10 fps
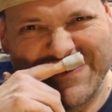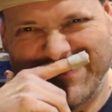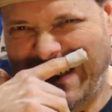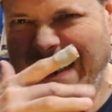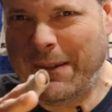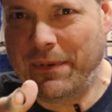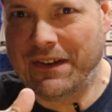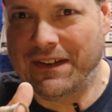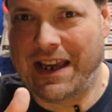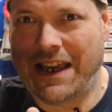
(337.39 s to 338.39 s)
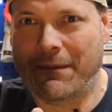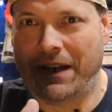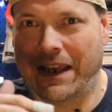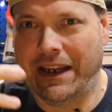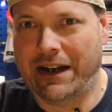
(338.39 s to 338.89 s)
if I get up here in time
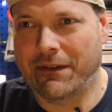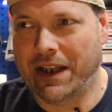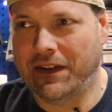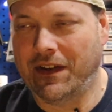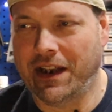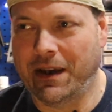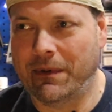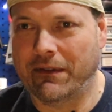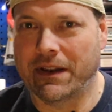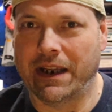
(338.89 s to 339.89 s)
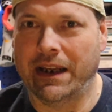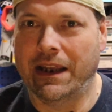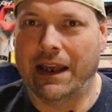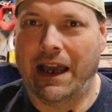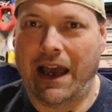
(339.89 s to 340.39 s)
and I can get everything set up and everything,
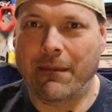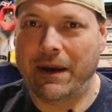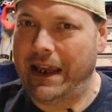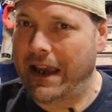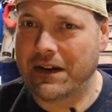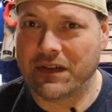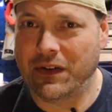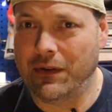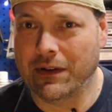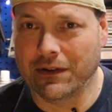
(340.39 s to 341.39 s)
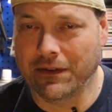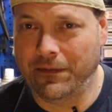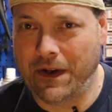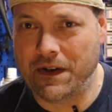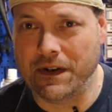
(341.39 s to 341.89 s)
I may actually do a little
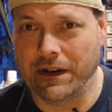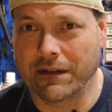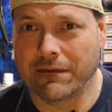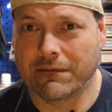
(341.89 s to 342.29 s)
fishing,